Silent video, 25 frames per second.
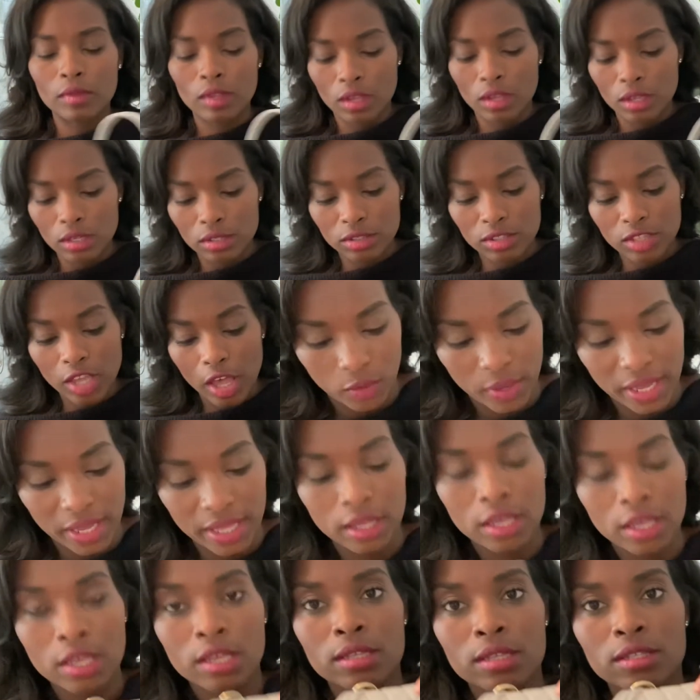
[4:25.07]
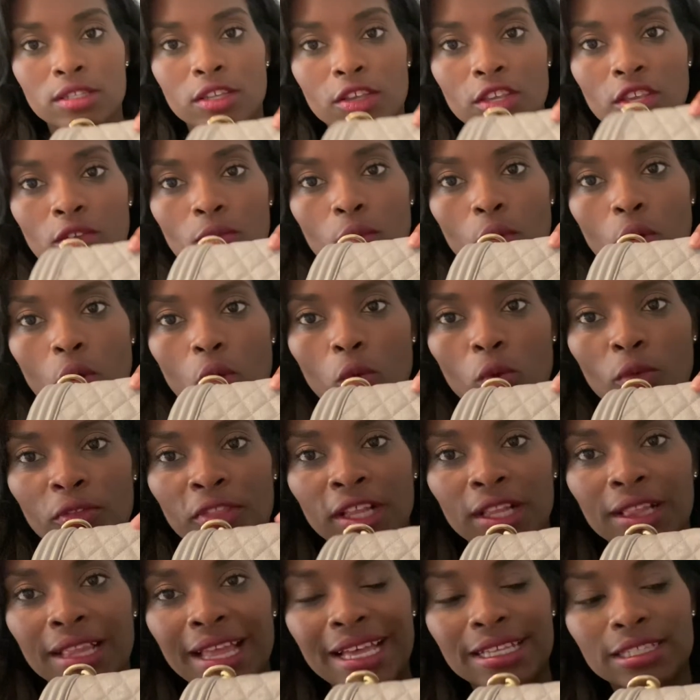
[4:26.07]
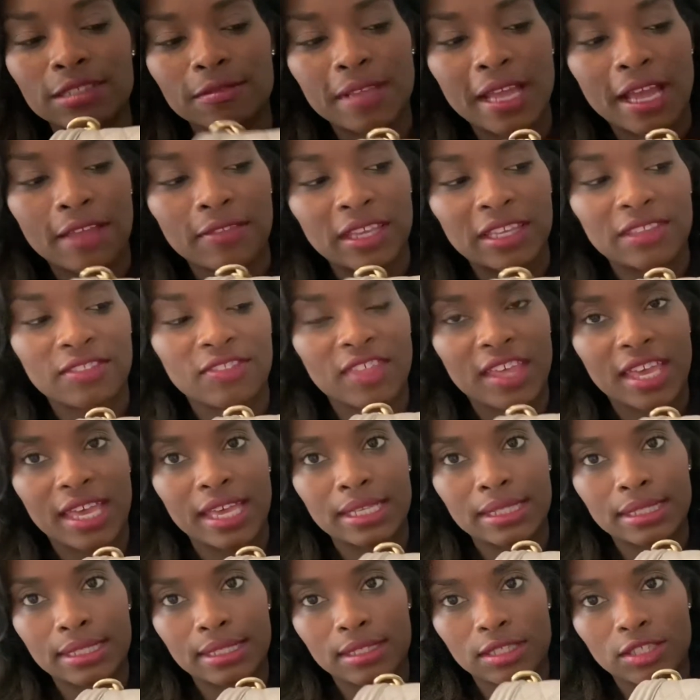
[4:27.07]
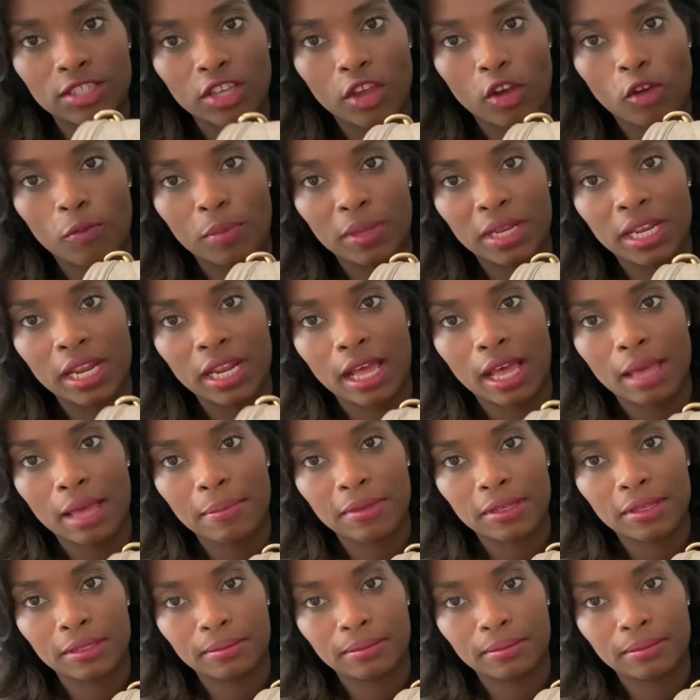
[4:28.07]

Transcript: So you hold the clasp down like this to open it up.